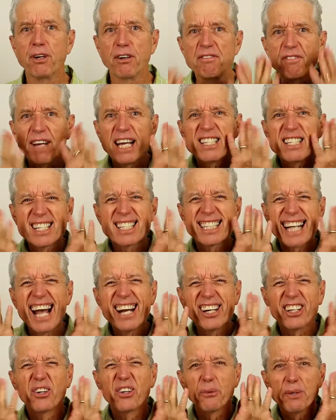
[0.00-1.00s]
Their face is
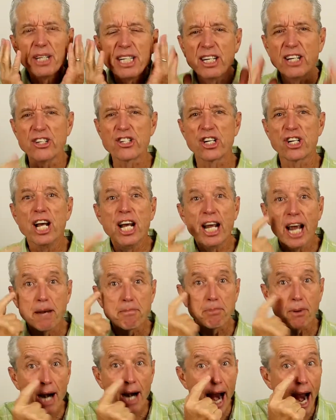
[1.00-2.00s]
kind of greenish,
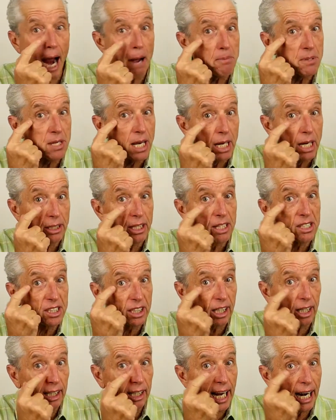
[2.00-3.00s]
and perhaps the
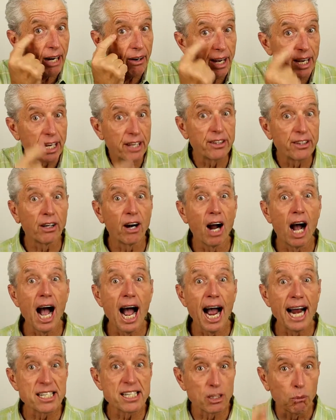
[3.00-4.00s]
sclera in their
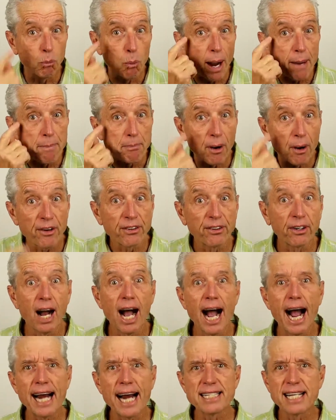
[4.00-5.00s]
eyes, the white part of their
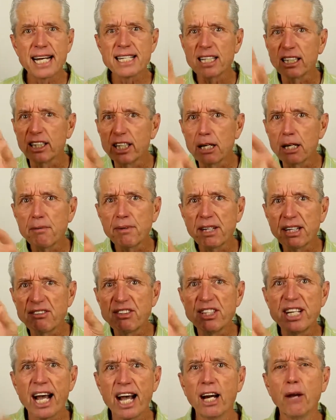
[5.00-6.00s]
eyes, has a little bit
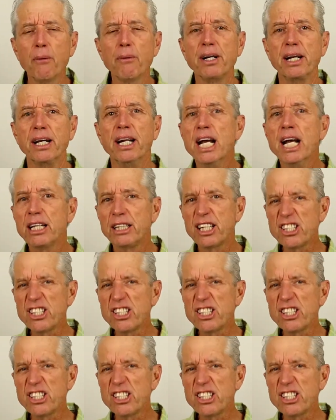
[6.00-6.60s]
of yellow in it.